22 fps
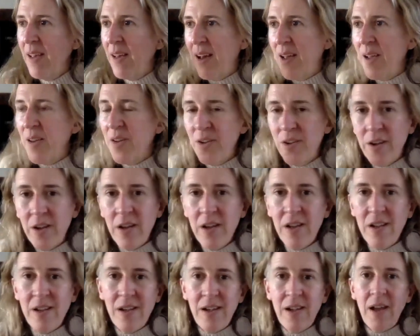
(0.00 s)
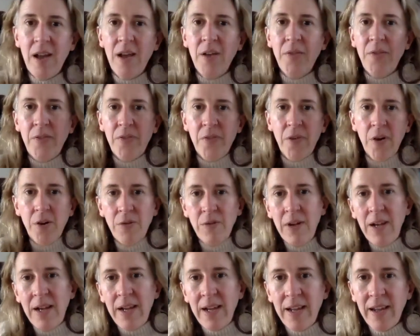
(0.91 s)
I could earn enough, if
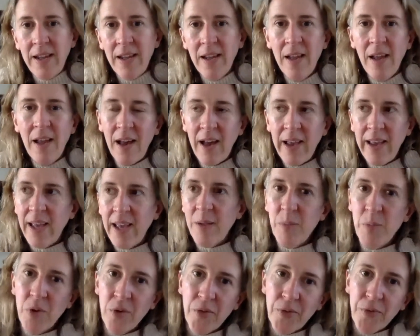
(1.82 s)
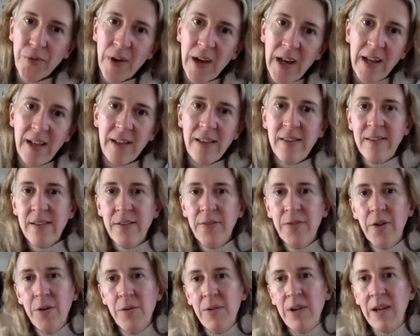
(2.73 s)
only I had more friends,
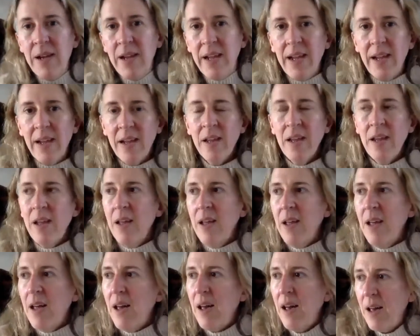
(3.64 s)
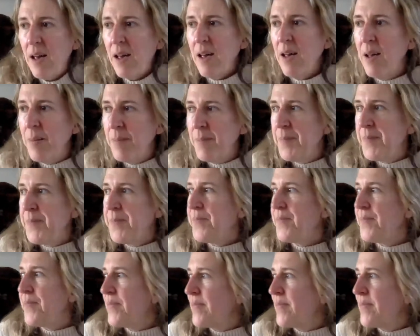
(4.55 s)
if only, um,